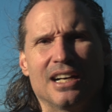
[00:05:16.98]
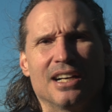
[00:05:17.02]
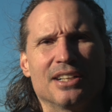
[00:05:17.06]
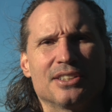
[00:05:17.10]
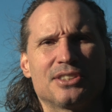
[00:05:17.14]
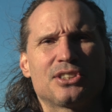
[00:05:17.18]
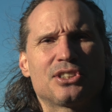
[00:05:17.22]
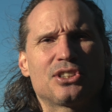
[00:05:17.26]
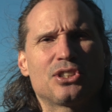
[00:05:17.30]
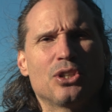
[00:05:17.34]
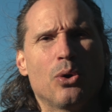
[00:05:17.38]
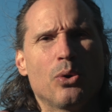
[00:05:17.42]

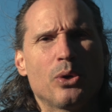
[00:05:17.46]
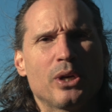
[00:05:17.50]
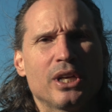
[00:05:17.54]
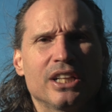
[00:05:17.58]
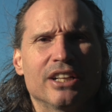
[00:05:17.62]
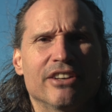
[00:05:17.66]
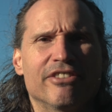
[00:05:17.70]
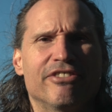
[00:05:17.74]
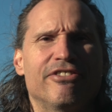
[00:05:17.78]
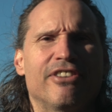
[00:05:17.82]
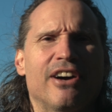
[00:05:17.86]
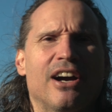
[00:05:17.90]

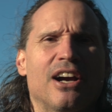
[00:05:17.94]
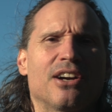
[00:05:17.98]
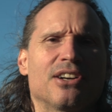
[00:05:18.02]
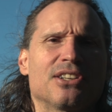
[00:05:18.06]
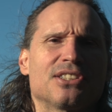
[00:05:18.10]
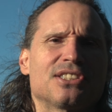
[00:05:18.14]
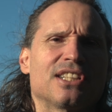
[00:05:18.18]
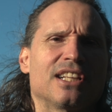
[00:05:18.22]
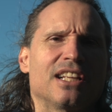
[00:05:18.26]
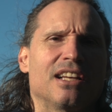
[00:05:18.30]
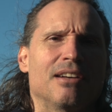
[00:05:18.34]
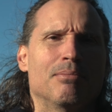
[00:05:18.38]
stoking the
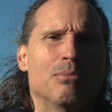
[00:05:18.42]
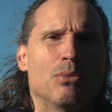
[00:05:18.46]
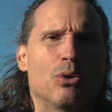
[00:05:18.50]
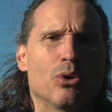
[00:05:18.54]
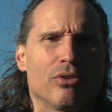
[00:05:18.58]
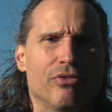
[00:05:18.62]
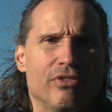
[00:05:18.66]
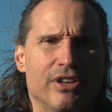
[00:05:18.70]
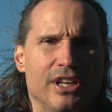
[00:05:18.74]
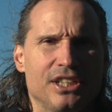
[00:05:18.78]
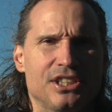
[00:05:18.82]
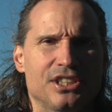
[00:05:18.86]
fires of that
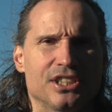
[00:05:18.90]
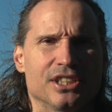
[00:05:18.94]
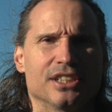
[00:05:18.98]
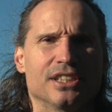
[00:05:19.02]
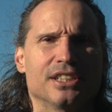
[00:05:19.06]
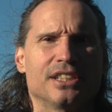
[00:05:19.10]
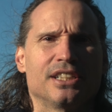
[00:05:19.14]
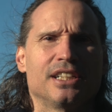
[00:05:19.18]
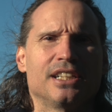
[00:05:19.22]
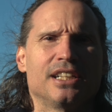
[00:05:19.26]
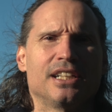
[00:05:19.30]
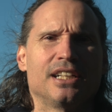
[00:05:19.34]
motivation.
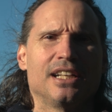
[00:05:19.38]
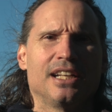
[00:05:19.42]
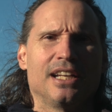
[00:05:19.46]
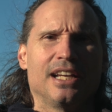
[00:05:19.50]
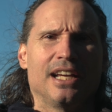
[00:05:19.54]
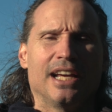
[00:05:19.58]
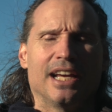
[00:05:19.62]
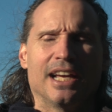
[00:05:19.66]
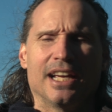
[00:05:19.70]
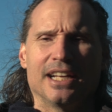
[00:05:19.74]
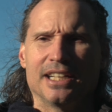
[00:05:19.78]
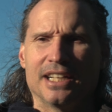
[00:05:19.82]

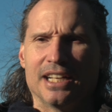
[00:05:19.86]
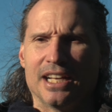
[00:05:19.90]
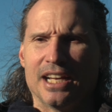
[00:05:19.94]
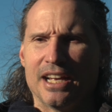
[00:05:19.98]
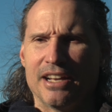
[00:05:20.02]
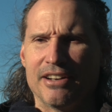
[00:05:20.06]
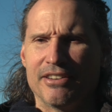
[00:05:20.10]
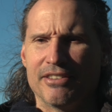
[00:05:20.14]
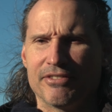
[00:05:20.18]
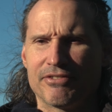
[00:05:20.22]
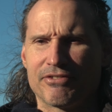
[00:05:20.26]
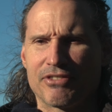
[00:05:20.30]

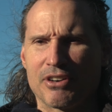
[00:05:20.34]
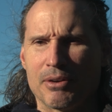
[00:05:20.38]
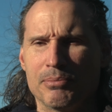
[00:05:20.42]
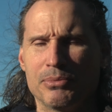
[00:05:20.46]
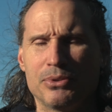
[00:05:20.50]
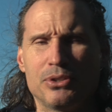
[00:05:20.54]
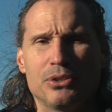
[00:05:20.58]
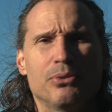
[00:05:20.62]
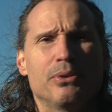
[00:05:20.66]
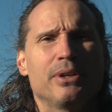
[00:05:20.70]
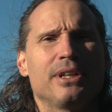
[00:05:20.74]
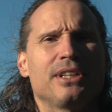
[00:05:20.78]
And
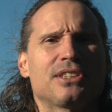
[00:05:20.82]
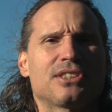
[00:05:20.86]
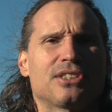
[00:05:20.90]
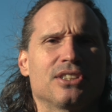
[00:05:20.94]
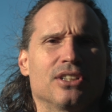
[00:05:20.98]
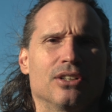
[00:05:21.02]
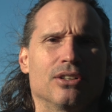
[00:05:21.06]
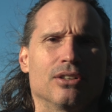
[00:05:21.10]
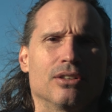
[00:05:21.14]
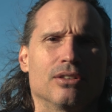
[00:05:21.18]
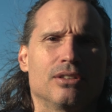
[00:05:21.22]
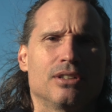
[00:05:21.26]
from doing
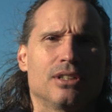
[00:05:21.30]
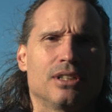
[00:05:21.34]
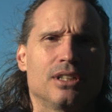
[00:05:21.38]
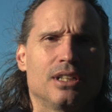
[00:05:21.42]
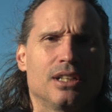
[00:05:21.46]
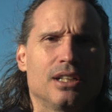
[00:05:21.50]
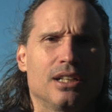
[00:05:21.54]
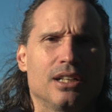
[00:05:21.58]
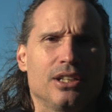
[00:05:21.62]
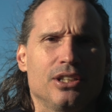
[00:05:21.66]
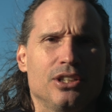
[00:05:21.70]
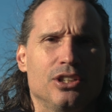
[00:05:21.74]
so,
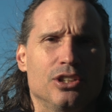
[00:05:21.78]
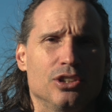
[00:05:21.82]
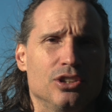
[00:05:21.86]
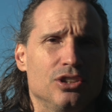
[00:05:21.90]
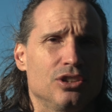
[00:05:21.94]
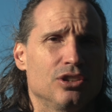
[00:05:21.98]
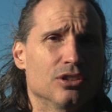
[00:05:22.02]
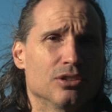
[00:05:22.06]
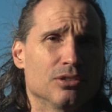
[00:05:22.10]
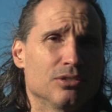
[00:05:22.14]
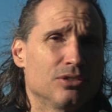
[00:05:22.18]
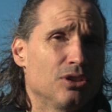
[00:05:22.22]

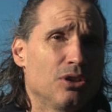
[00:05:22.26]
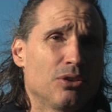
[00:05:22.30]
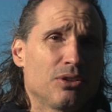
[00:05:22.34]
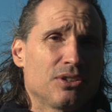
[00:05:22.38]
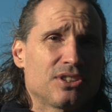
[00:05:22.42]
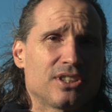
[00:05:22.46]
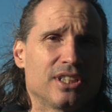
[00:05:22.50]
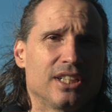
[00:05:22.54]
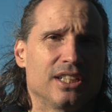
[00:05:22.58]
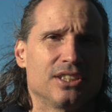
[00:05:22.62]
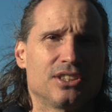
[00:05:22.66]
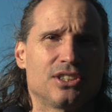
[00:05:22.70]
you'll
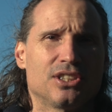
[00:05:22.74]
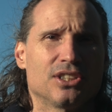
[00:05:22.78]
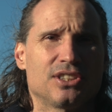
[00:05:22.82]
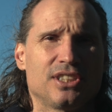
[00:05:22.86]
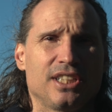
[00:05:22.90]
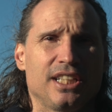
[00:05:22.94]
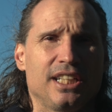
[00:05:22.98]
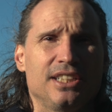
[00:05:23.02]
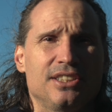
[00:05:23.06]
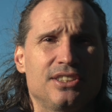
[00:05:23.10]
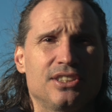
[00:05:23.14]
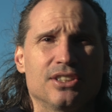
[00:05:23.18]
notice that it's
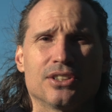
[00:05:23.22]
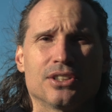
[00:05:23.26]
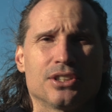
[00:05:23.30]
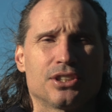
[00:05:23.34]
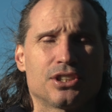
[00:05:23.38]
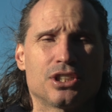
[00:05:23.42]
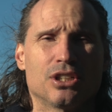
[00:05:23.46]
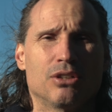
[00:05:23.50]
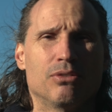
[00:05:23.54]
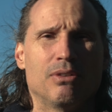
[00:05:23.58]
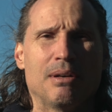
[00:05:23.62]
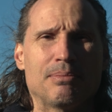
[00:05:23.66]
just easier to
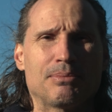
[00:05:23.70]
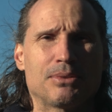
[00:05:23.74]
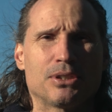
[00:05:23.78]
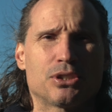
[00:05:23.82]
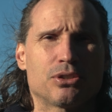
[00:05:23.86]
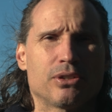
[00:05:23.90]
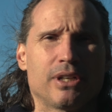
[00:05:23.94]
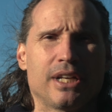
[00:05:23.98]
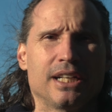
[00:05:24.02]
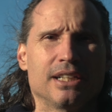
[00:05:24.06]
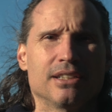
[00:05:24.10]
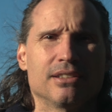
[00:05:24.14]
show up to
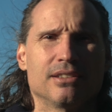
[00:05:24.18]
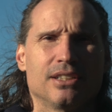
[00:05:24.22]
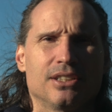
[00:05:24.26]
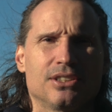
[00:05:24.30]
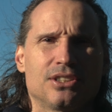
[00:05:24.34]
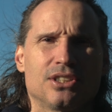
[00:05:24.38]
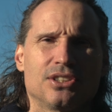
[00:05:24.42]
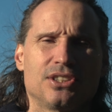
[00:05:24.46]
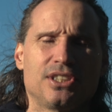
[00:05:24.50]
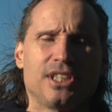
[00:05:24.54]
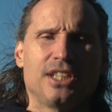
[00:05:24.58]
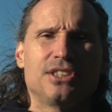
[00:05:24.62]
train.
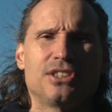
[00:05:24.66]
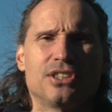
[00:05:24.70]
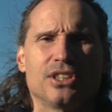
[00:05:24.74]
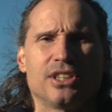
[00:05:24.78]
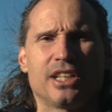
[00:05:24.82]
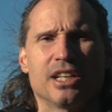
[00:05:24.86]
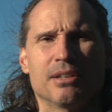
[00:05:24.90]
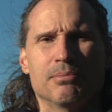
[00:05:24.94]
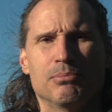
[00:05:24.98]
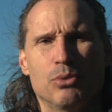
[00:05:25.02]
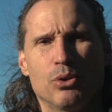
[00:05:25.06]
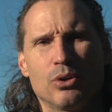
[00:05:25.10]
It's just easier
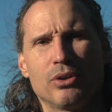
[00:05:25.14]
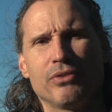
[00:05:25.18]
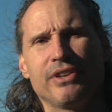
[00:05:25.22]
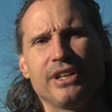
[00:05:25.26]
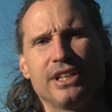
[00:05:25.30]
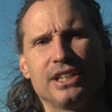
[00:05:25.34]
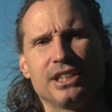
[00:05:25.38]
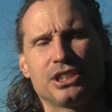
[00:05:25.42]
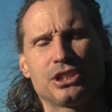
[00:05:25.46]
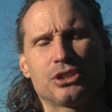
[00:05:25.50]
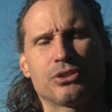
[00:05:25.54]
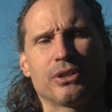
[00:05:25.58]
to get
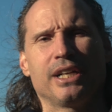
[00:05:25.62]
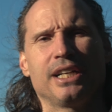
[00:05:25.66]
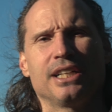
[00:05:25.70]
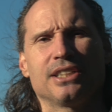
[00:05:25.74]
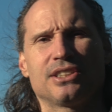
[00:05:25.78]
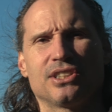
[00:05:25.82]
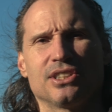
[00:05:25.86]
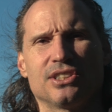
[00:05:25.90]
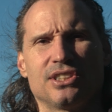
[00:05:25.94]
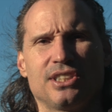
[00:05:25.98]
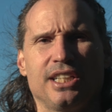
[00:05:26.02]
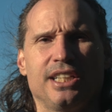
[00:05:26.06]
motivated to train.
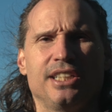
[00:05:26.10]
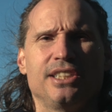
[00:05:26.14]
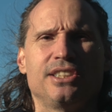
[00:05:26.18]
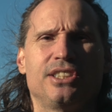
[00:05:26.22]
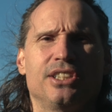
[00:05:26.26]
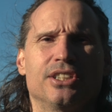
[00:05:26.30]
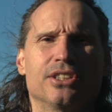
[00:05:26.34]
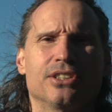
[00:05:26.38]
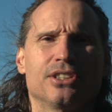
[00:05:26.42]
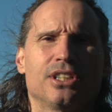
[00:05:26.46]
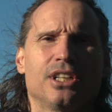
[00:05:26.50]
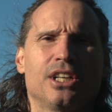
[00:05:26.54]
It's just
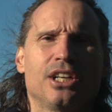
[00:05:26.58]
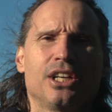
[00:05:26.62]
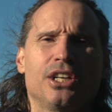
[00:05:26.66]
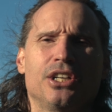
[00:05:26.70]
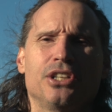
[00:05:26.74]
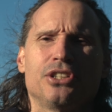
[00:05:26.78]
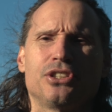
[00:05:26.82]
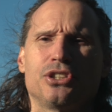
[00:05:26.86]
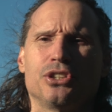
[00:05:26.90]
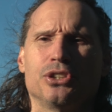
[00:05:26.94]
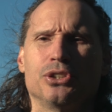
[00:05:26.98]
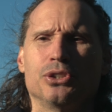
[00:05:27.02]
easier
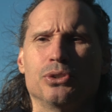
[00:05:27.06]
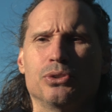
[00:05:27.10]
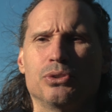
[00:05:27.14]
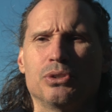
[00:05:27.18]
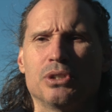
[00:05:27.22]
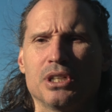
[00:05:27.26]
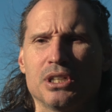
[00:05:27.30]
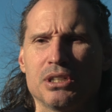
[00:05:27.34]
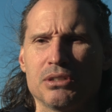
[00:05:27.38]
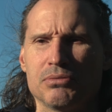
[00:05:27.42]
to